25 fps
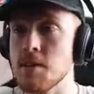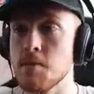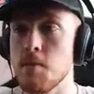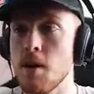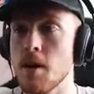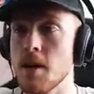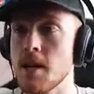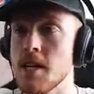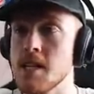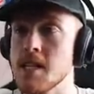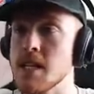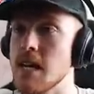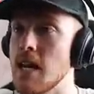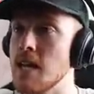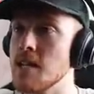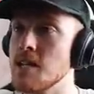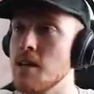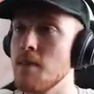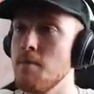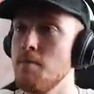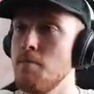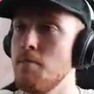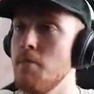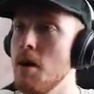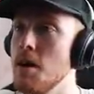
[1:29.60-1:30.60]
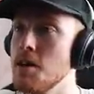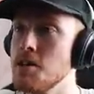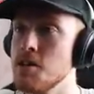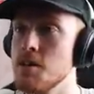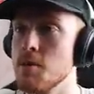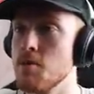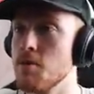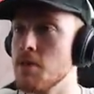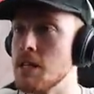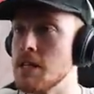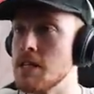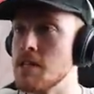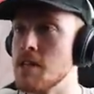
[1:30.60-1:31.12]
this plugin is it has a bunch
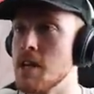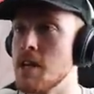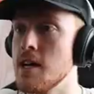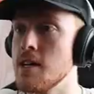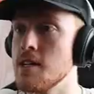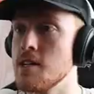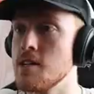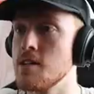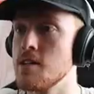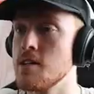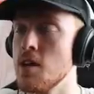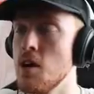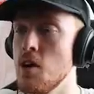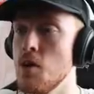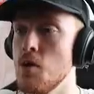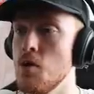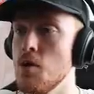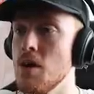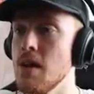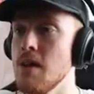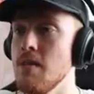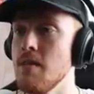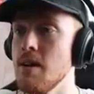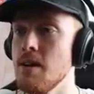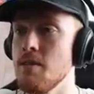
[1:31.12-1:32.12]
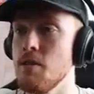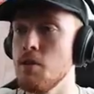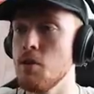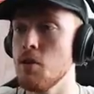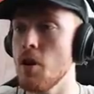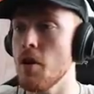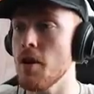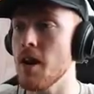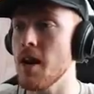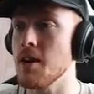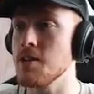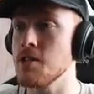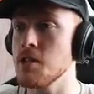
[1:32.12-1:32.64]
of presets. So even if you
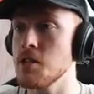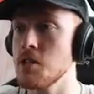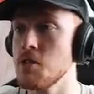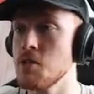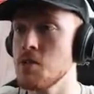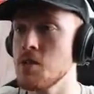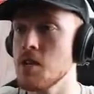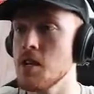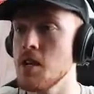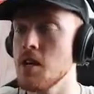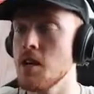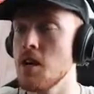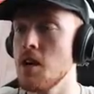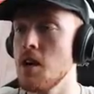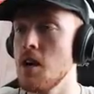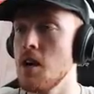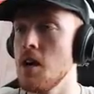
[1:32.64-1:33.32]
don't know how to use it,